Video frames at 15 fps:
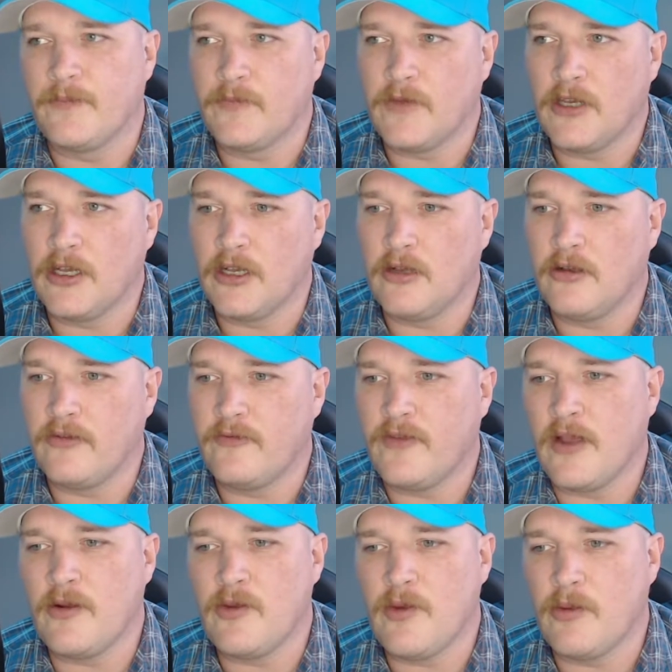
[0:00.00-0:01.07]
a
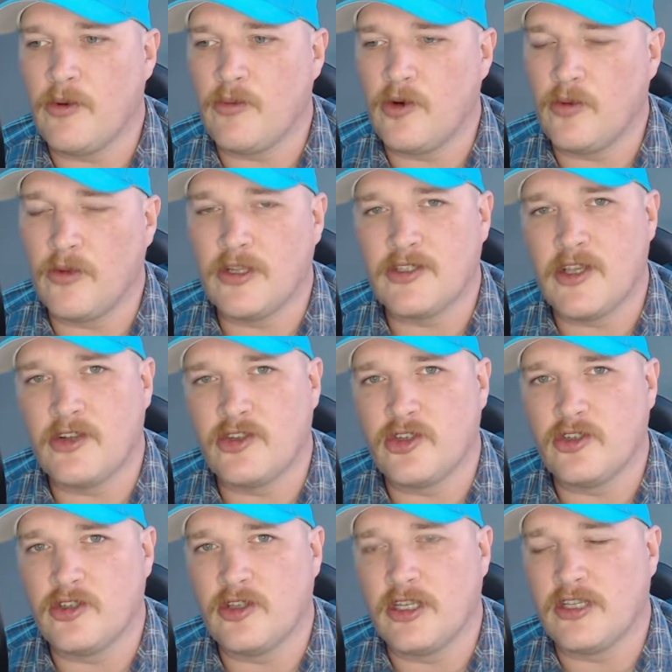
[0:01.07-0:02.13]
family member brought my attention
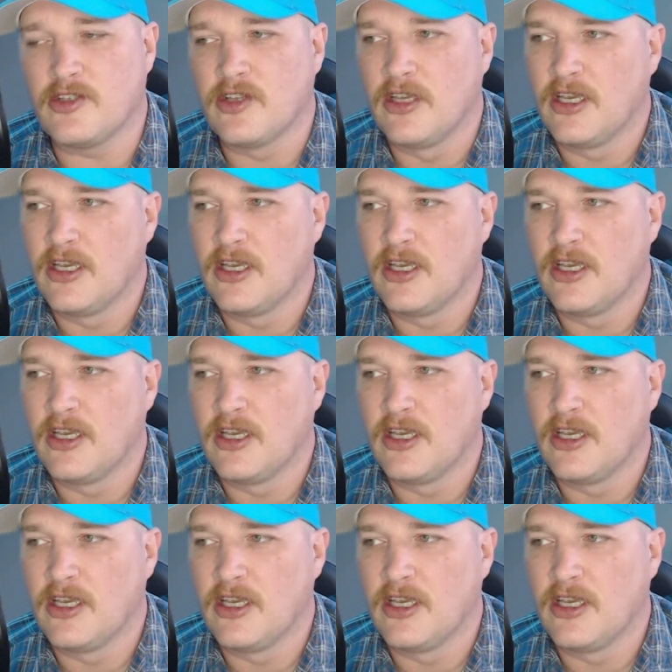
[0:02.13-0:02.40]
to this,